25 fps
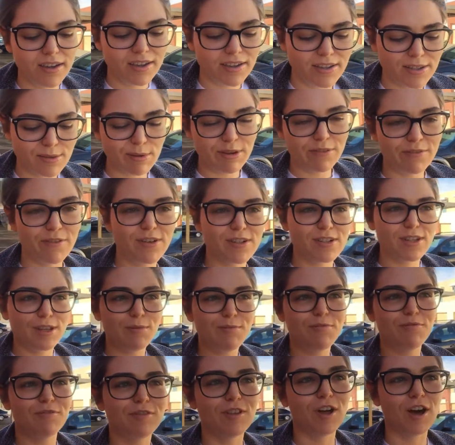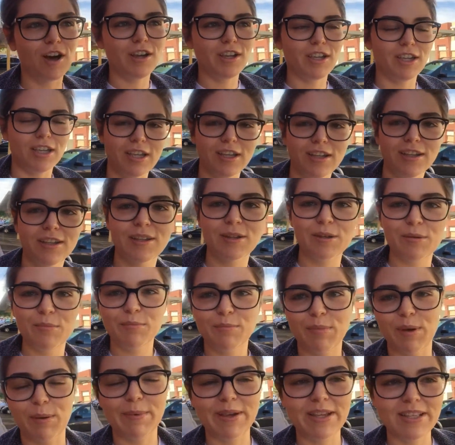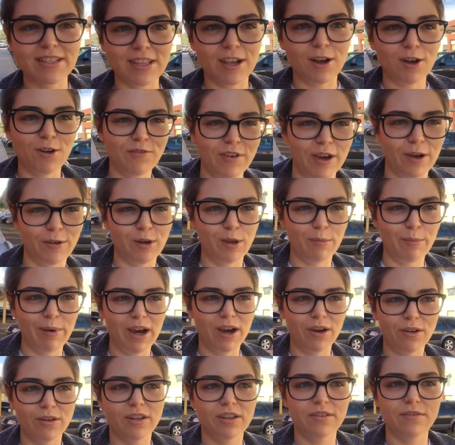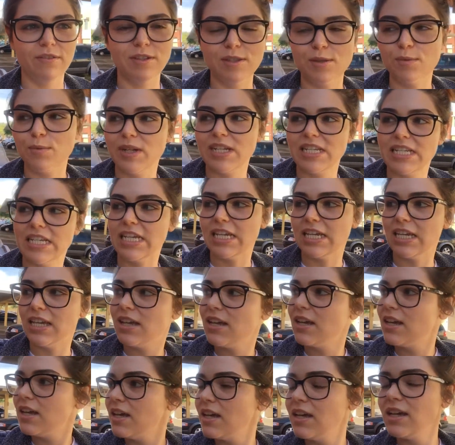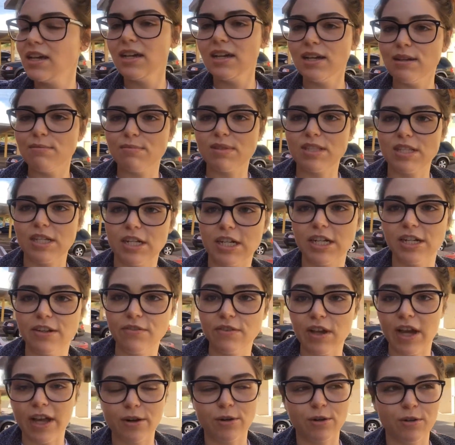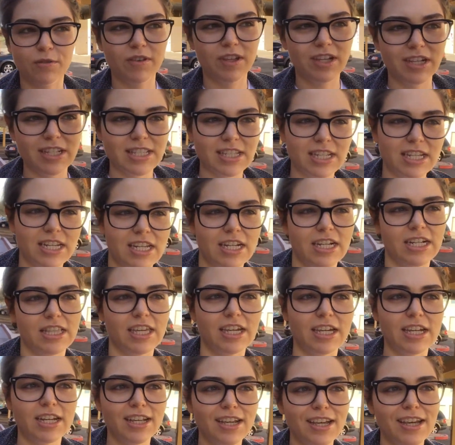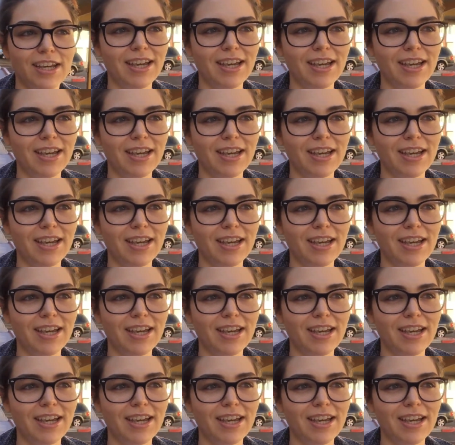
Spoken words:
It's my first time vlogging by myself out and about. If it's windy, I'm sorry. I don't know if you guys can hear that.